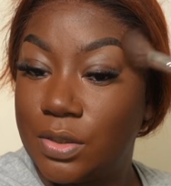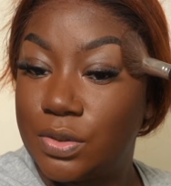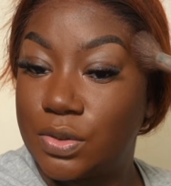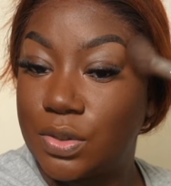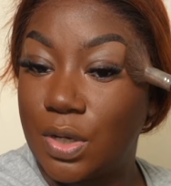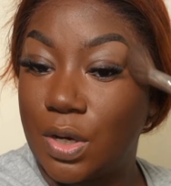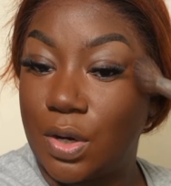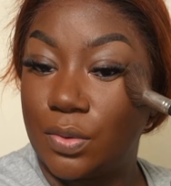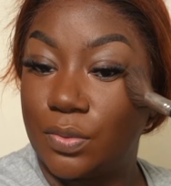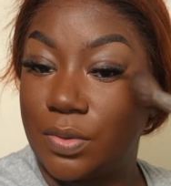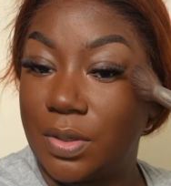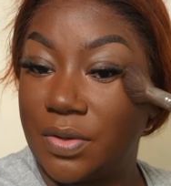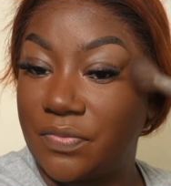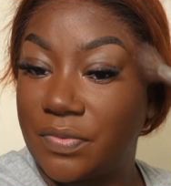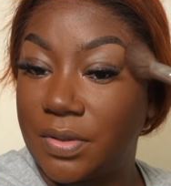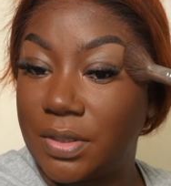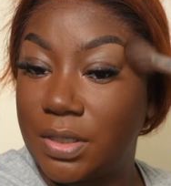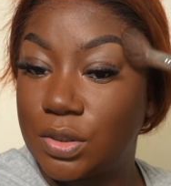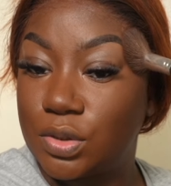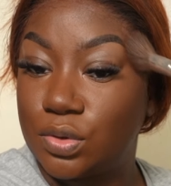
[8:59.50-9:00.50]
So
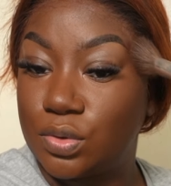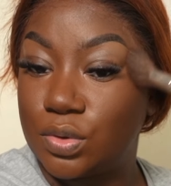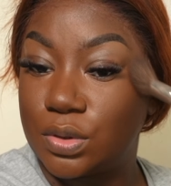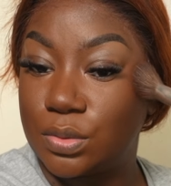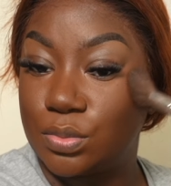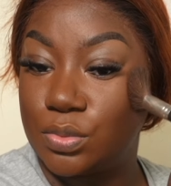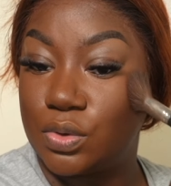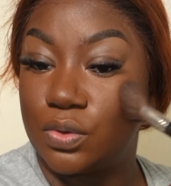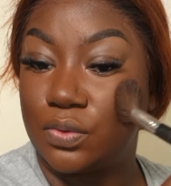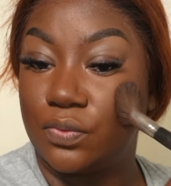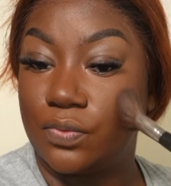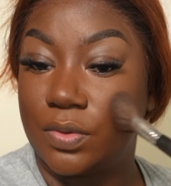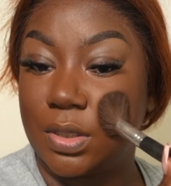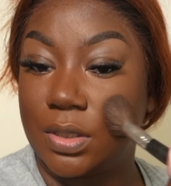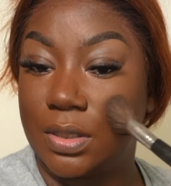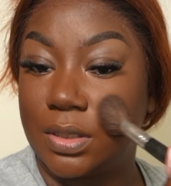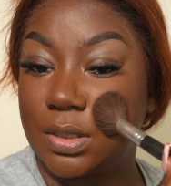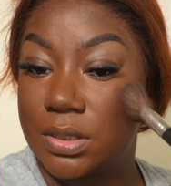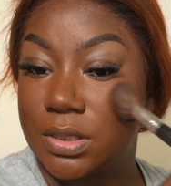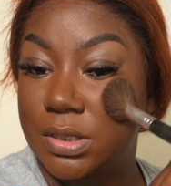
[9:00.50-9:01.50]
definitely get you some
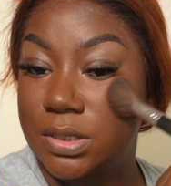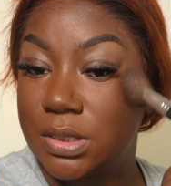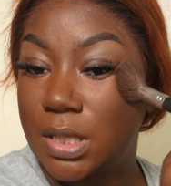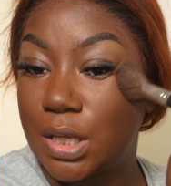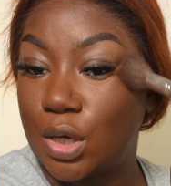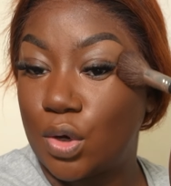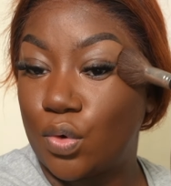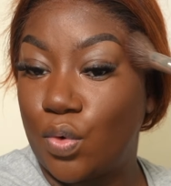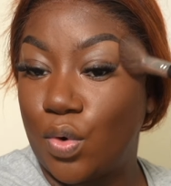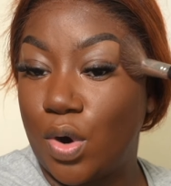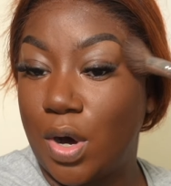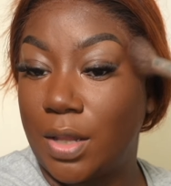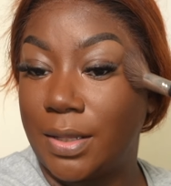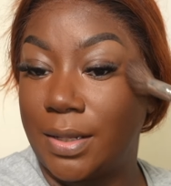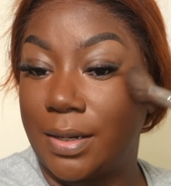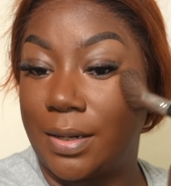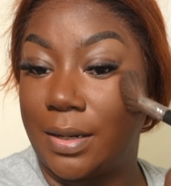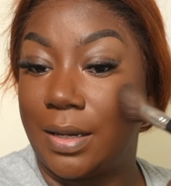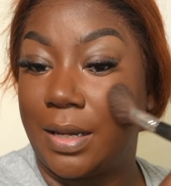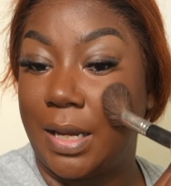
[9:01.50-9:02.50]
Juvia's and call
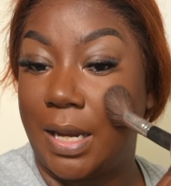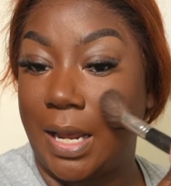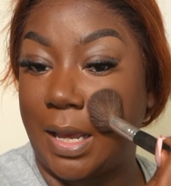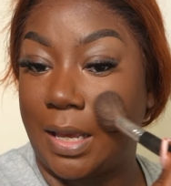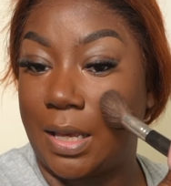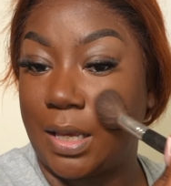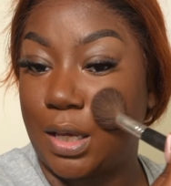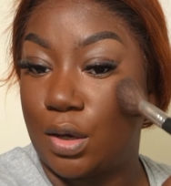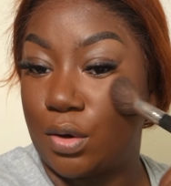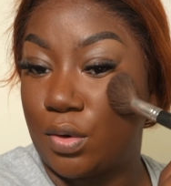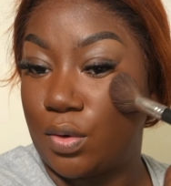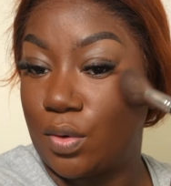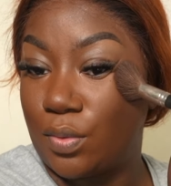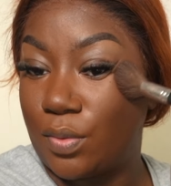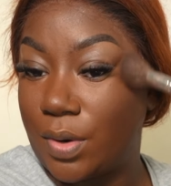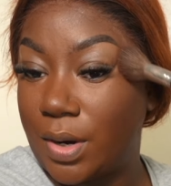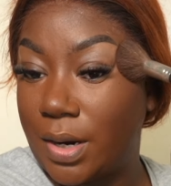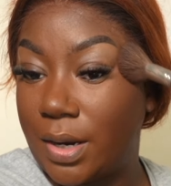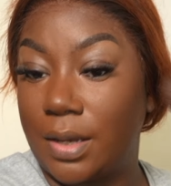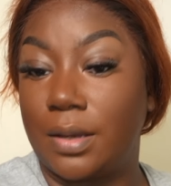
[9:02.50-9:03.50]
it a day. All
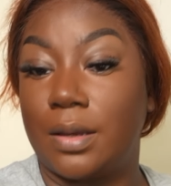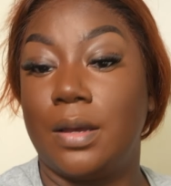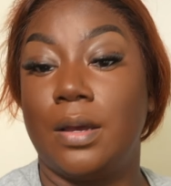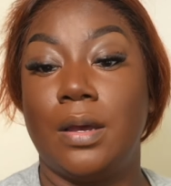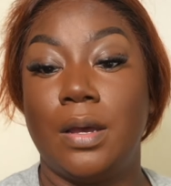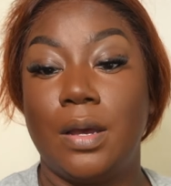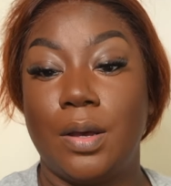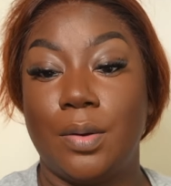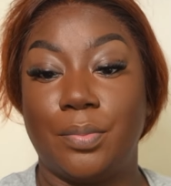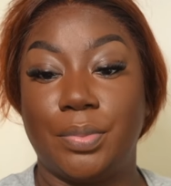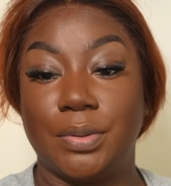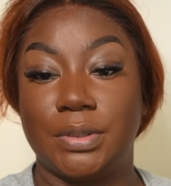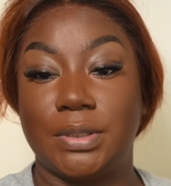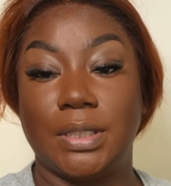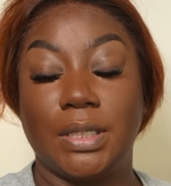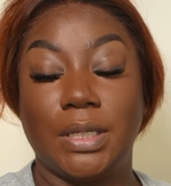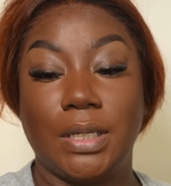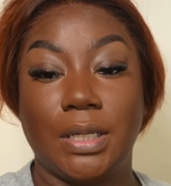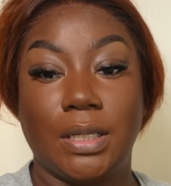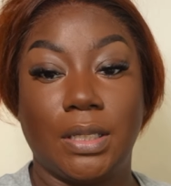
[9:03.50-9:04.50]
right. But
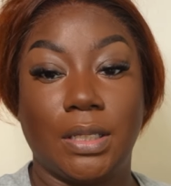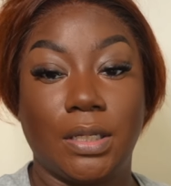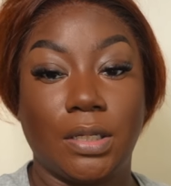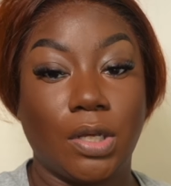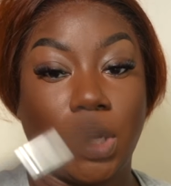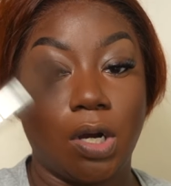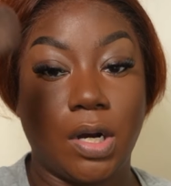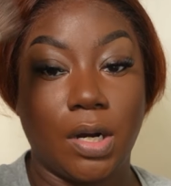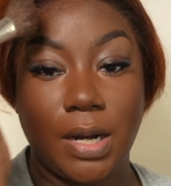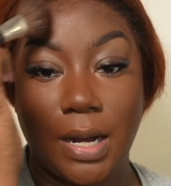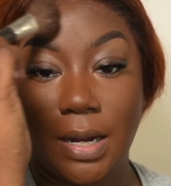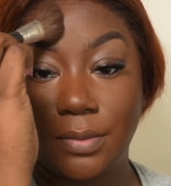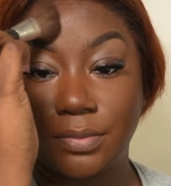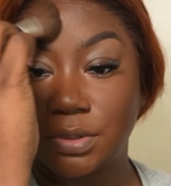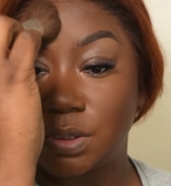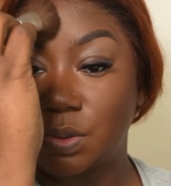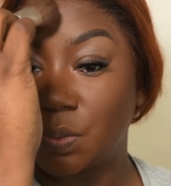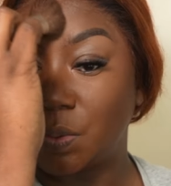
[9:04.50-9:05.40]
then, y'all, I was